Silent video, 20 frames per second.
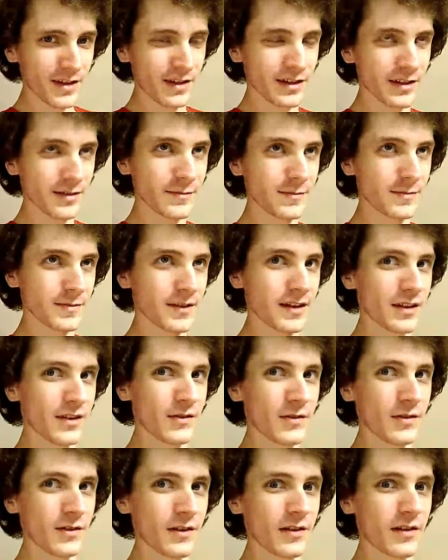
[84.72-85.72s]
yeah
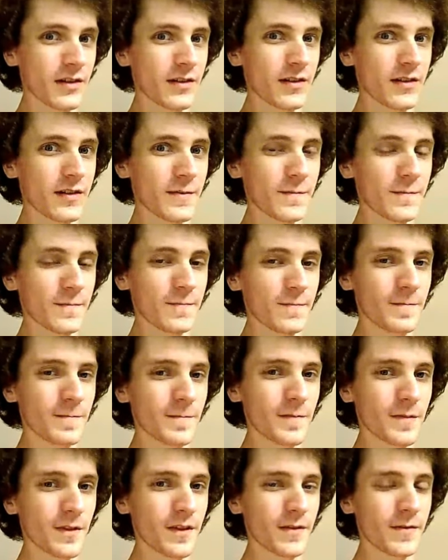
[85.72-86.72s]
that's, uh,
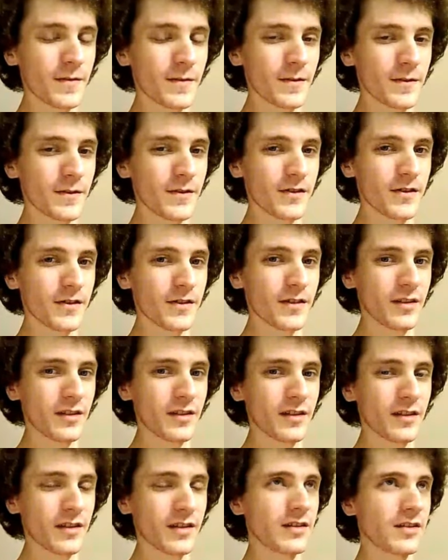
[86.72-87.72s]
first,
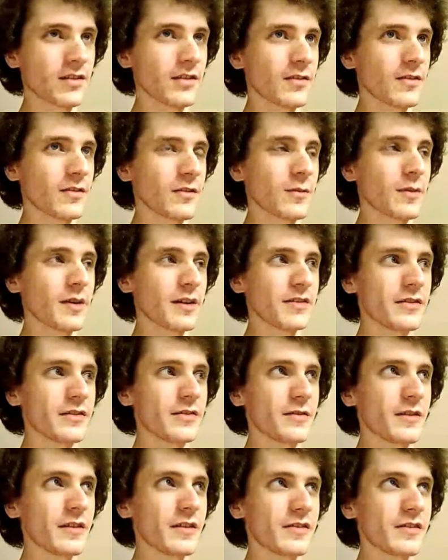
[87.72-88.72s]
you go back to
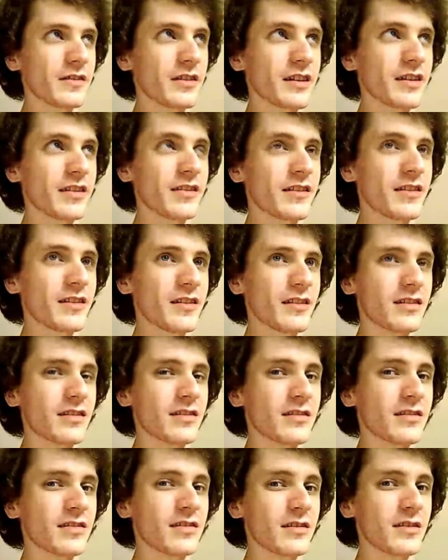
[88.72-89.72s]
2018
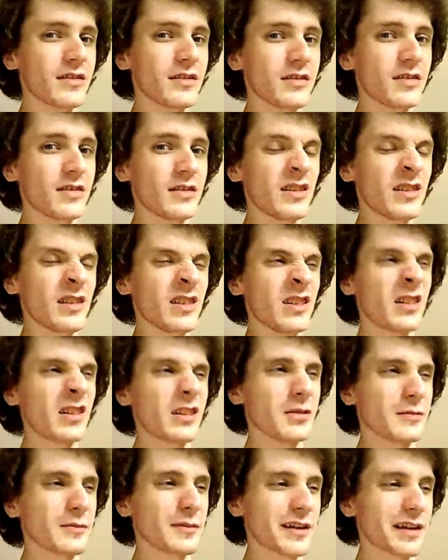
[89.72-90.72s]

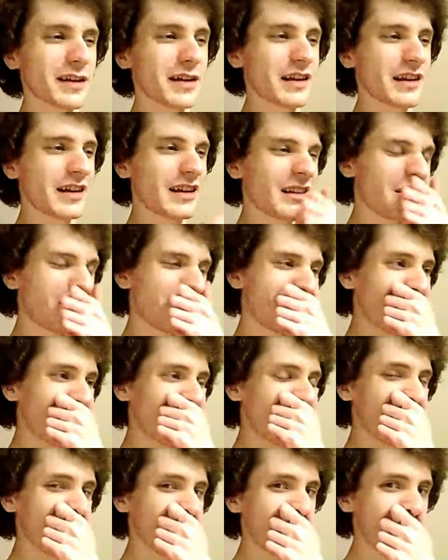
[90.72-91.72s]
Oh my god, I don't want to
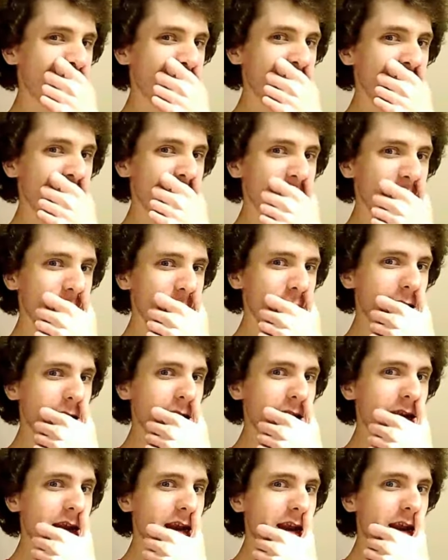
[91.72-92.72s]
sneeze right
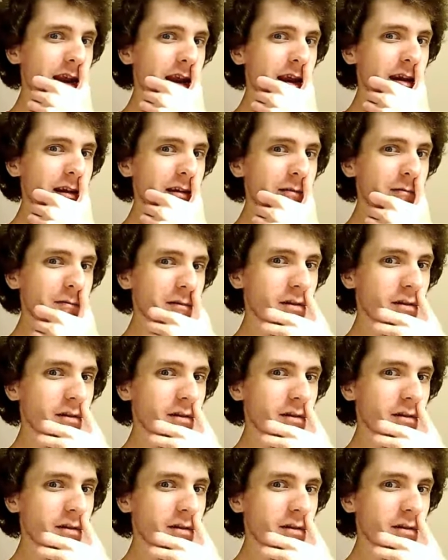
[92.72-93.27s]
now.